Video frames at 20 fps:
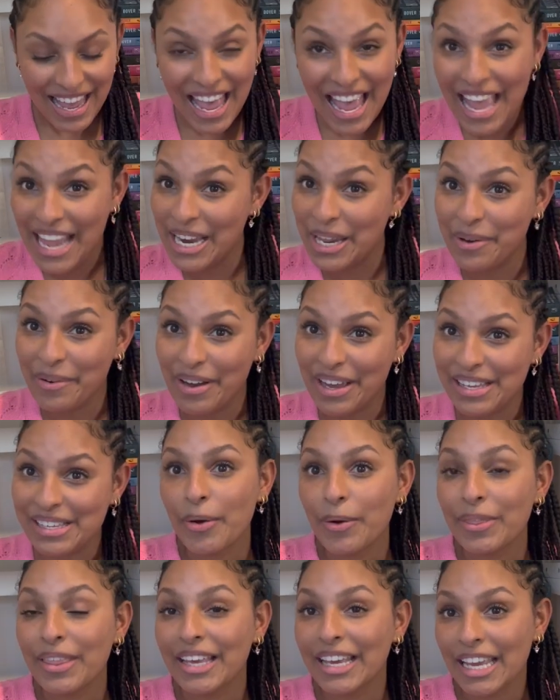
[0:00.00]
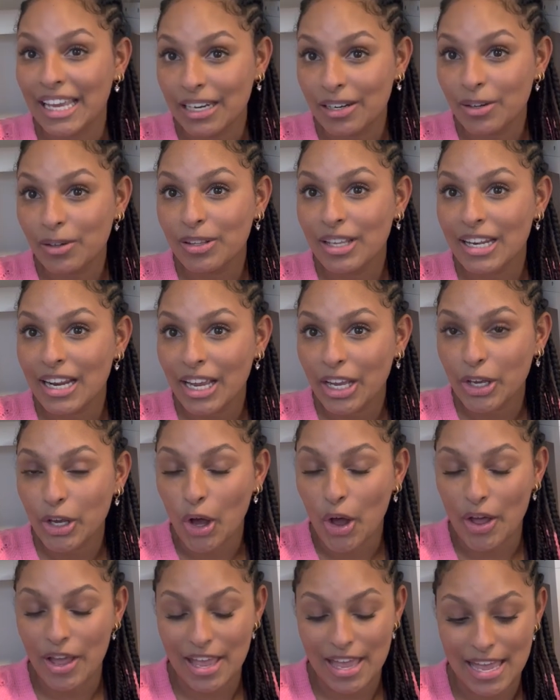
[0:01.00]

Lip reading: Anyway, so the Kindle that I got